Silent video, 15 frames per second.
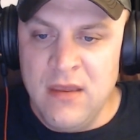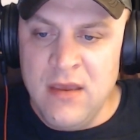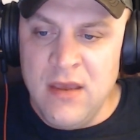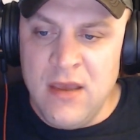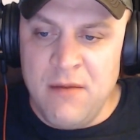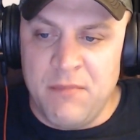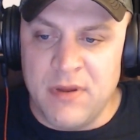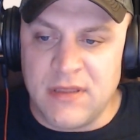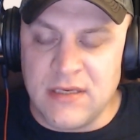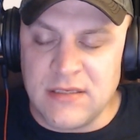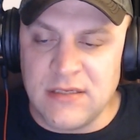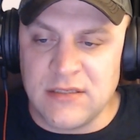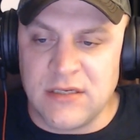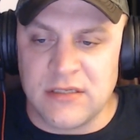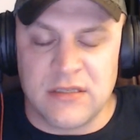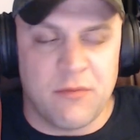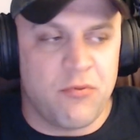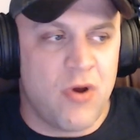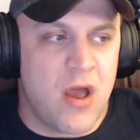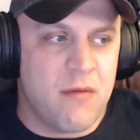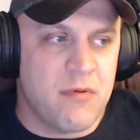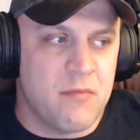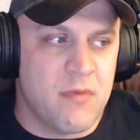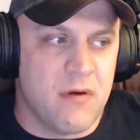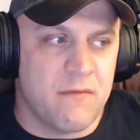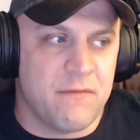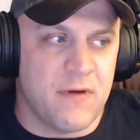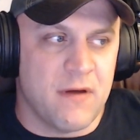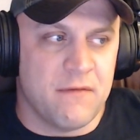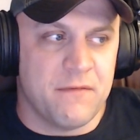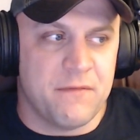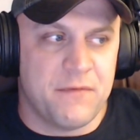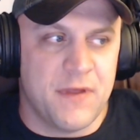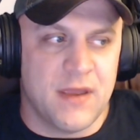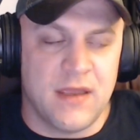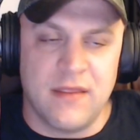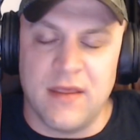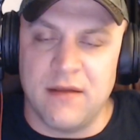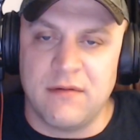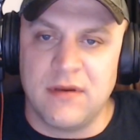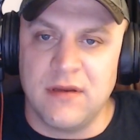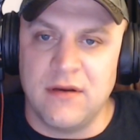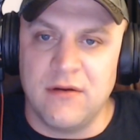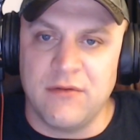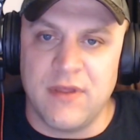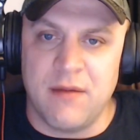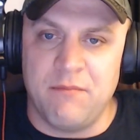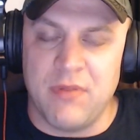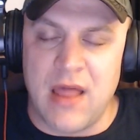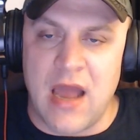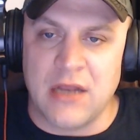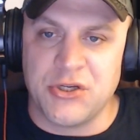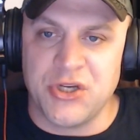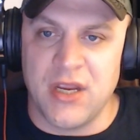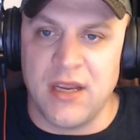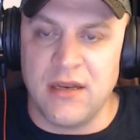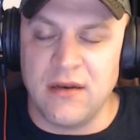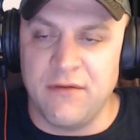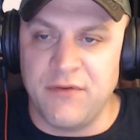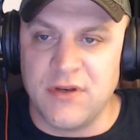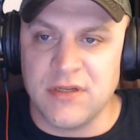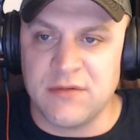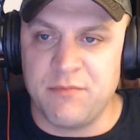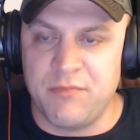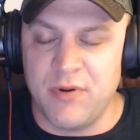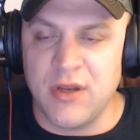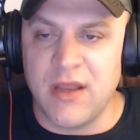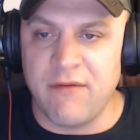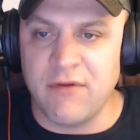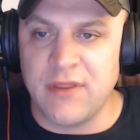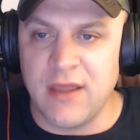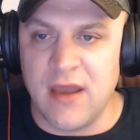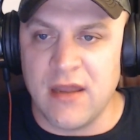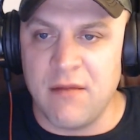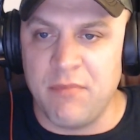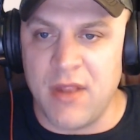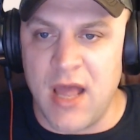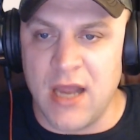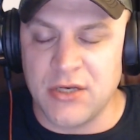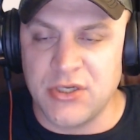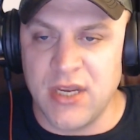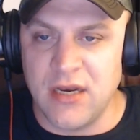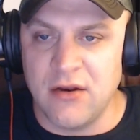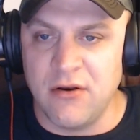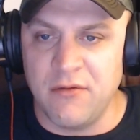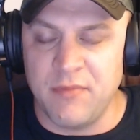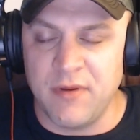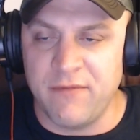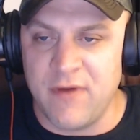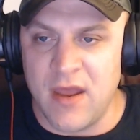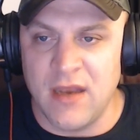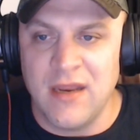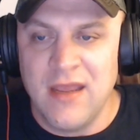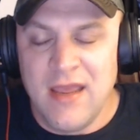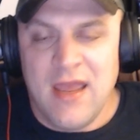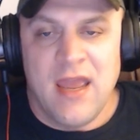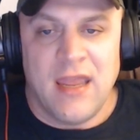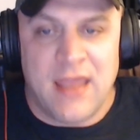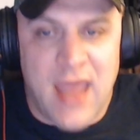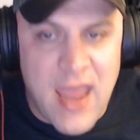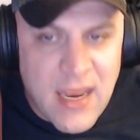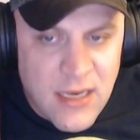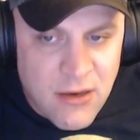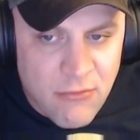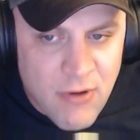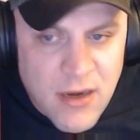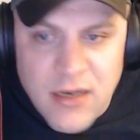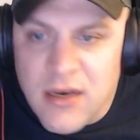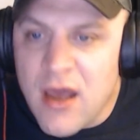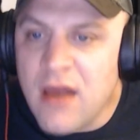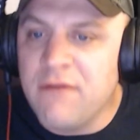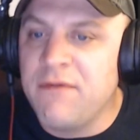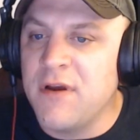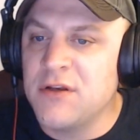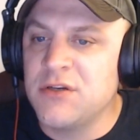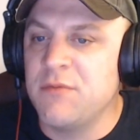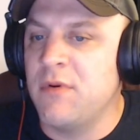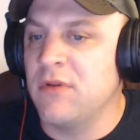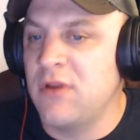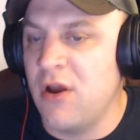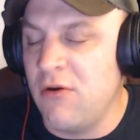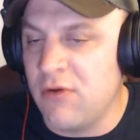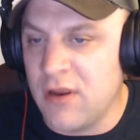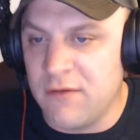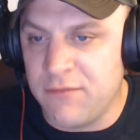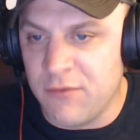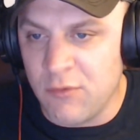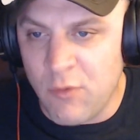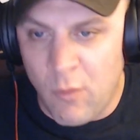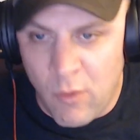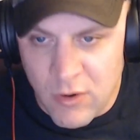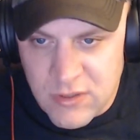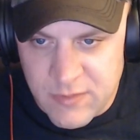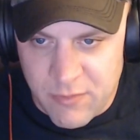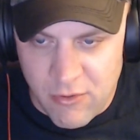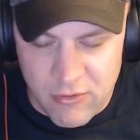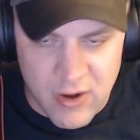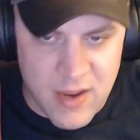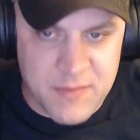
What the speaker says: But this is just the problem of thinking that that blockchain, if you just put everything on a blockchain, it'll be fine. Can you run a non-fungible token for rewards programs?